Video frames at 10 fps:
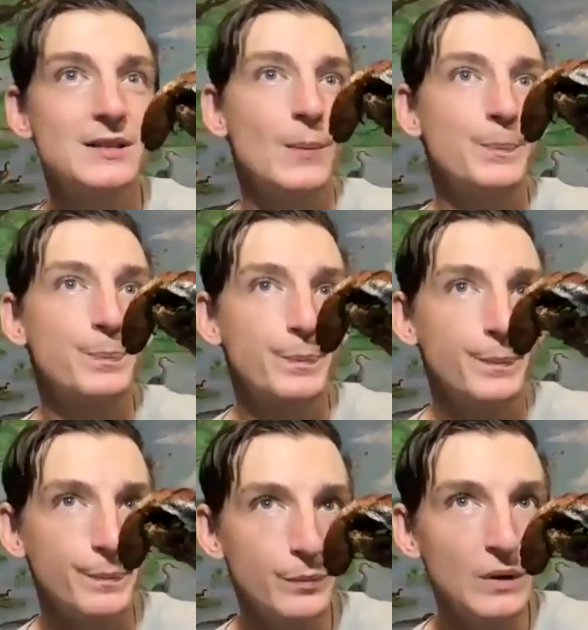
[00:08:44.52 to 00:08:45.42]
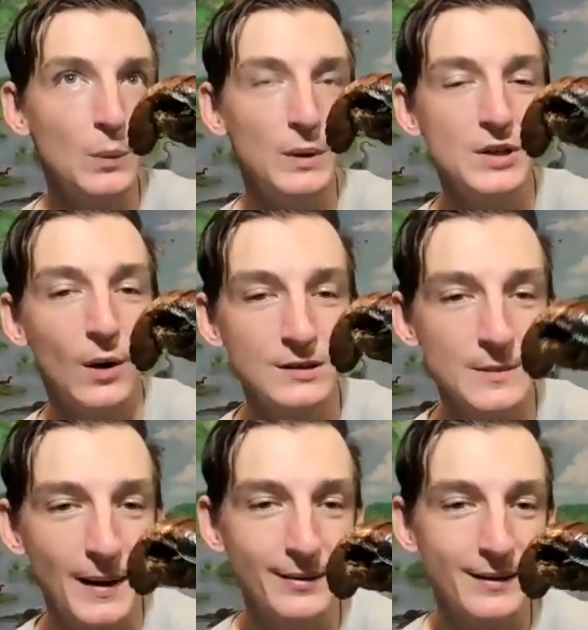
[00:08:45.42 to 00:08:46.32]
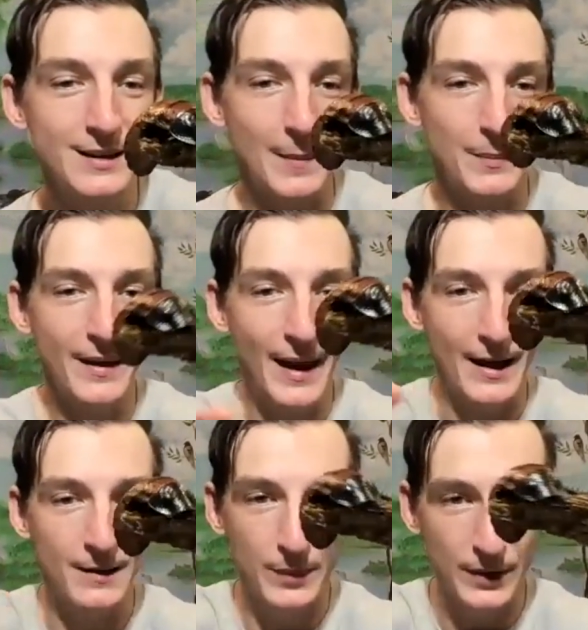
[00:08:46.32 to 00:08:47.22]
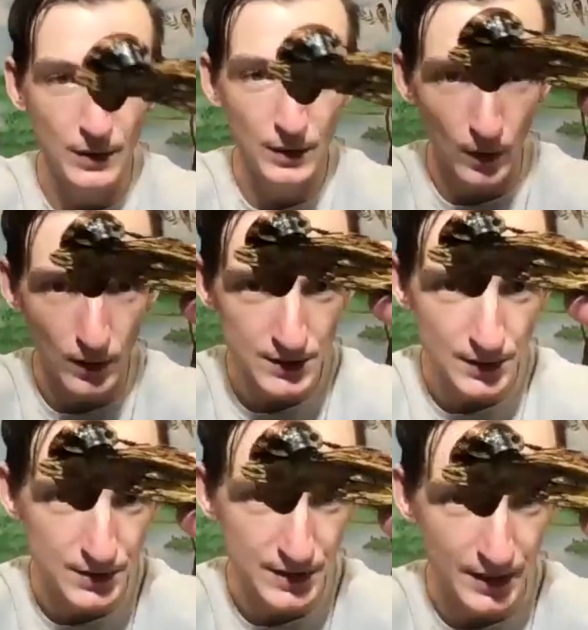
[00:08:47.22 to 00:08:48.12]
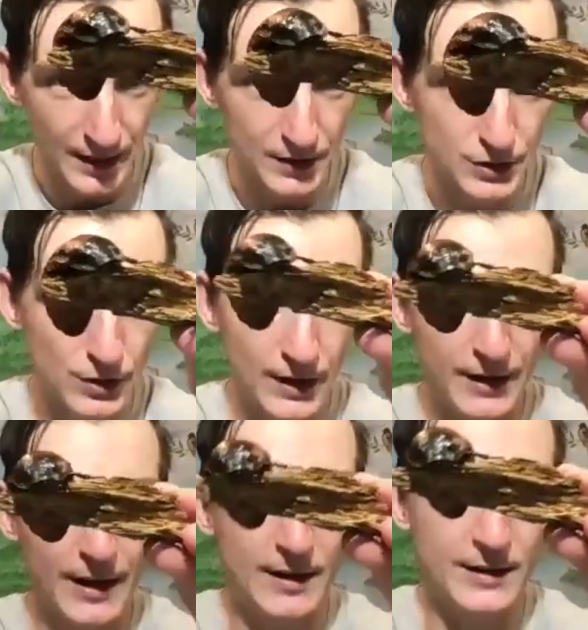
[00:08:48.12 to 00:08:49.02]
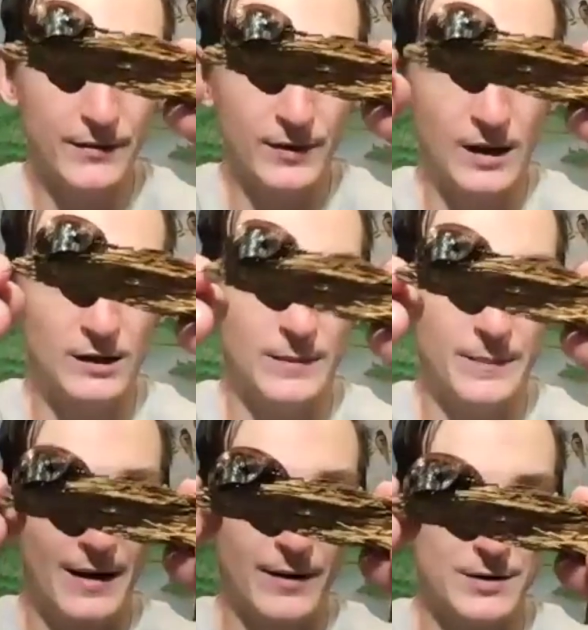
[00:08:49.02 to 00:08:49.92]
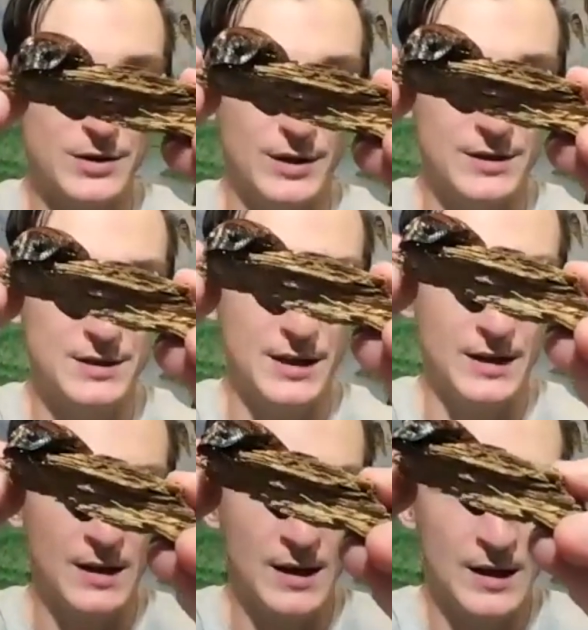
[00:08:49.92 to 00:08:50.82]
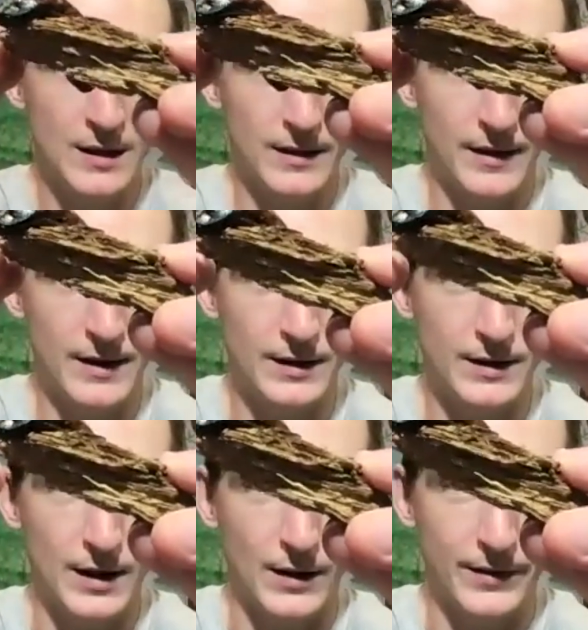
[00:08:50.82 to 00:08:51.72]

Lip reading: So we talked about the top of the head, but you can also see, and I'll try to get a different color background so you can see, there you